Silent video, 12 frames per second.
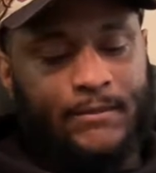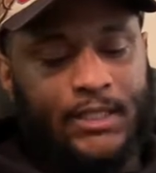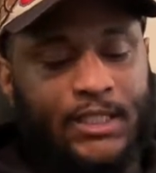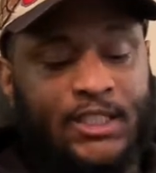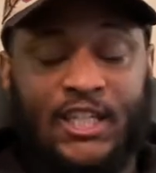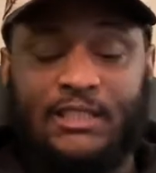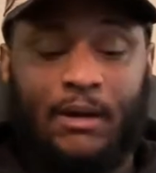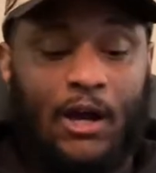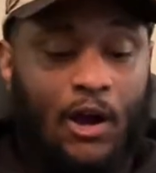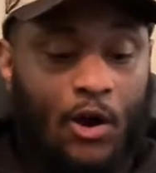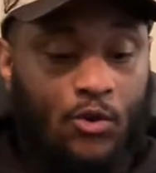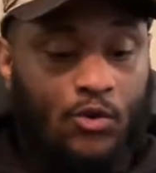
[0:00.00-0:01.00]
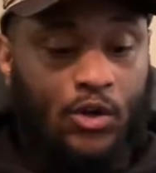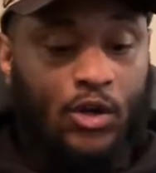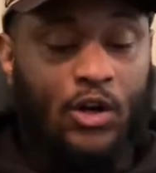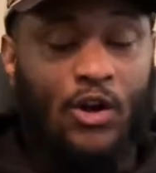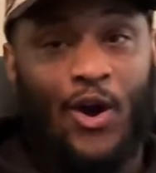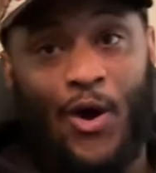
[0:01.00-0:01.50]
She's my
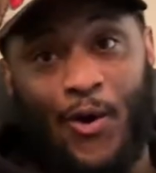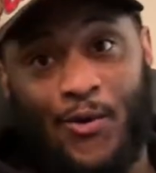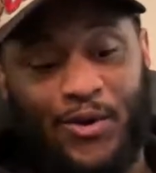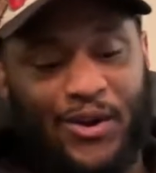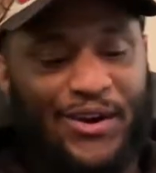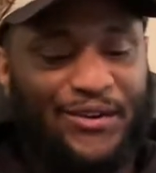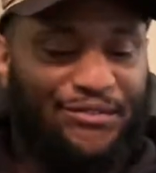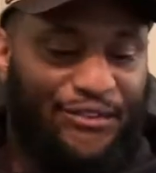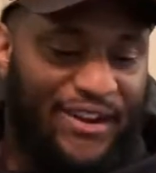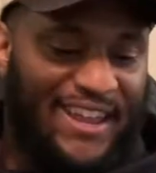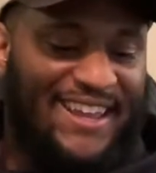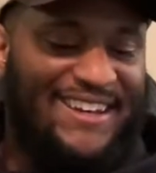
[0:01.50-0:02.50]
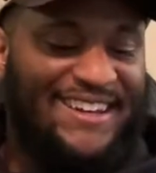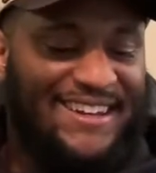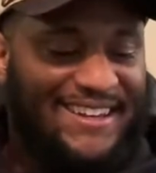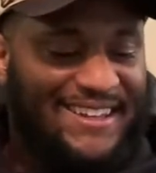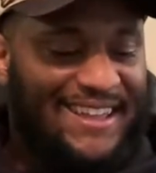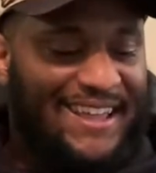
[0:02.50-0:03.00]
homegirlfriend,
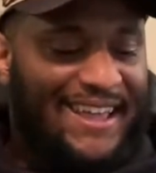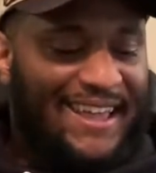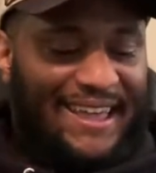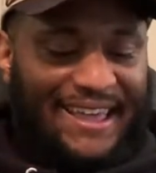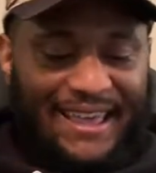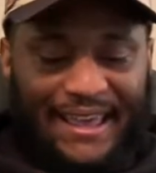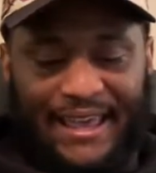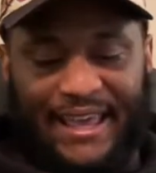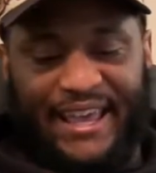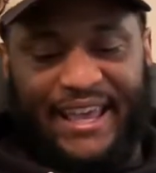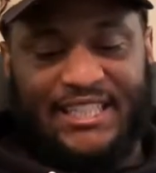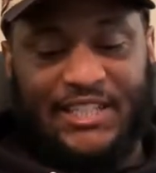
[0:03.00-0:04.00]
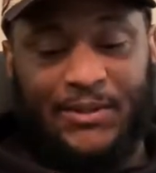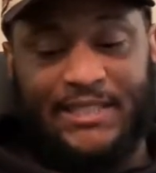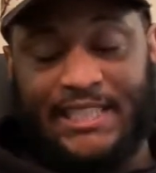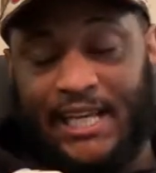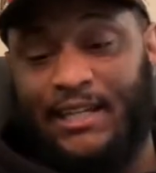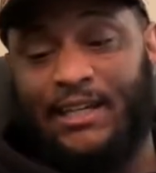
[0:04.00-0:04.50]
and she was
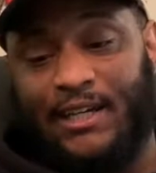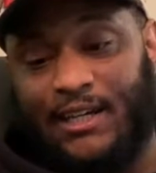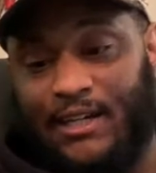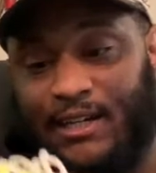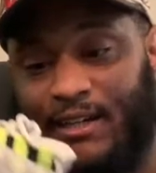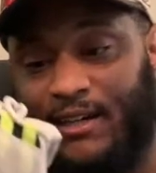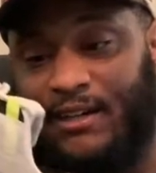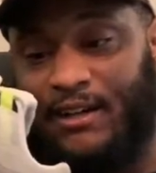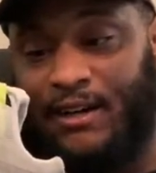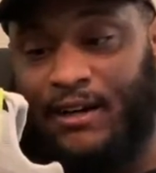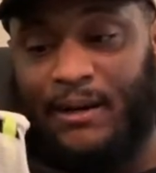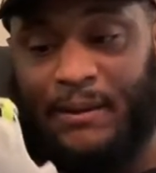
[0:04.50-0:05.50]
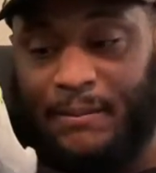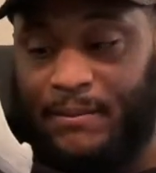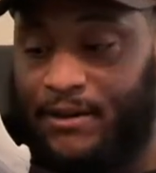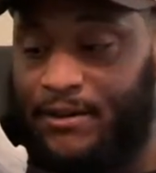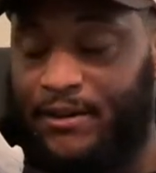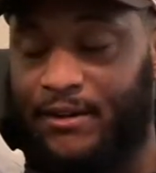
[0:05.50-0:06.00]
selling her
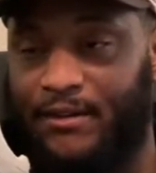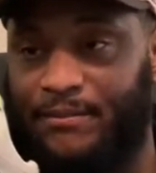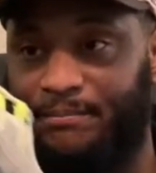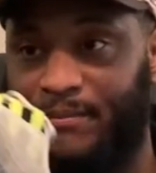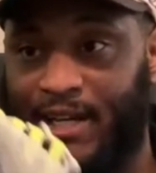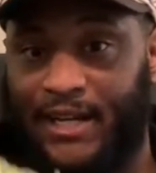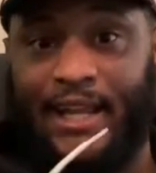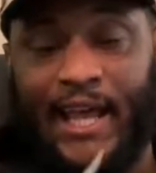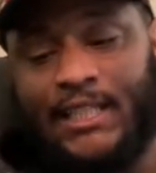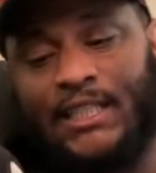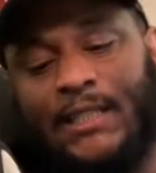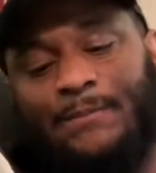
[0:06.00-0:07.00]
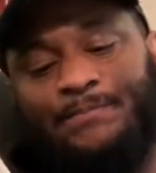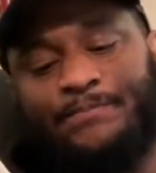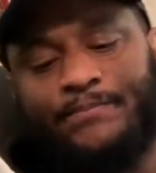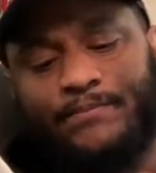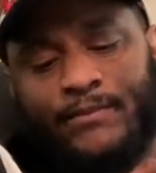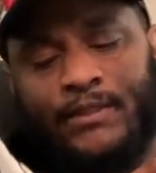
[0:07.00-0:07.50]
collection.
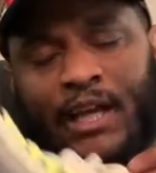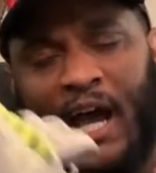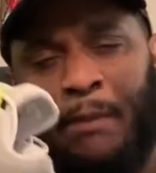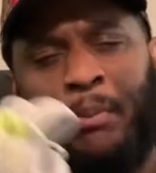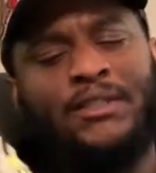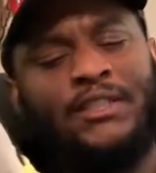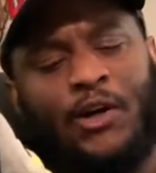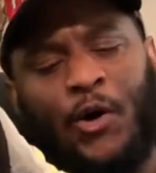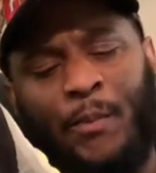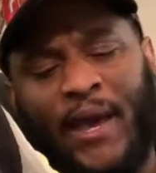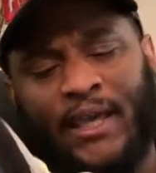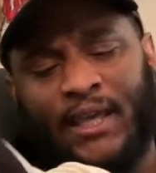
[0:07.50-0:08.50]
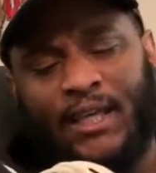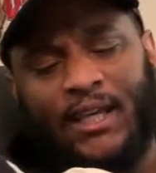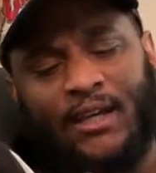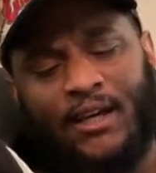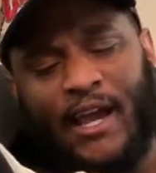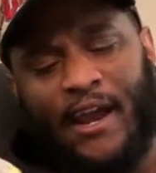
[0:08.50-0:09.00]
I'm supposed to go back and get
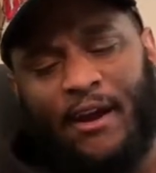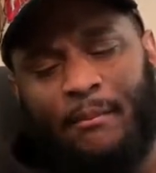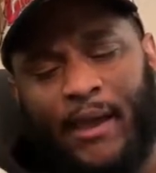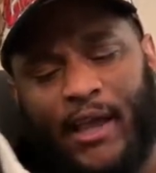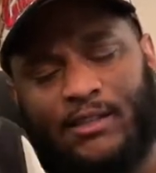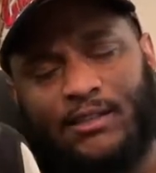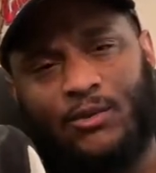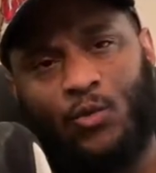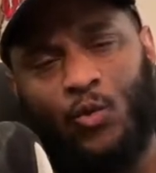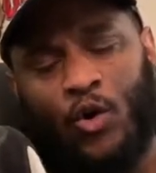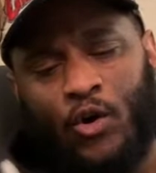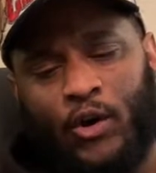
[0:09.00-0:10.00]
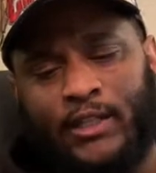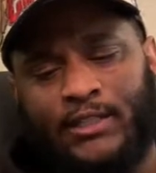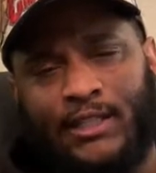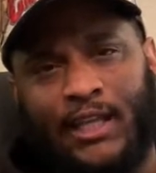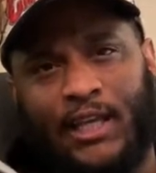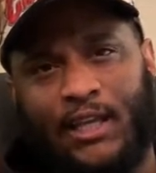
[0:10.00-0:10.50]
her Air Max 1s,
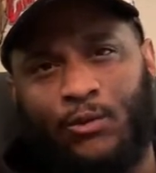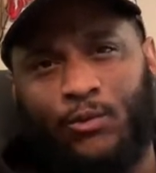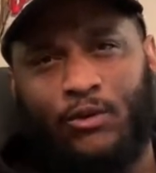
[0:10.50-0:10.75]
that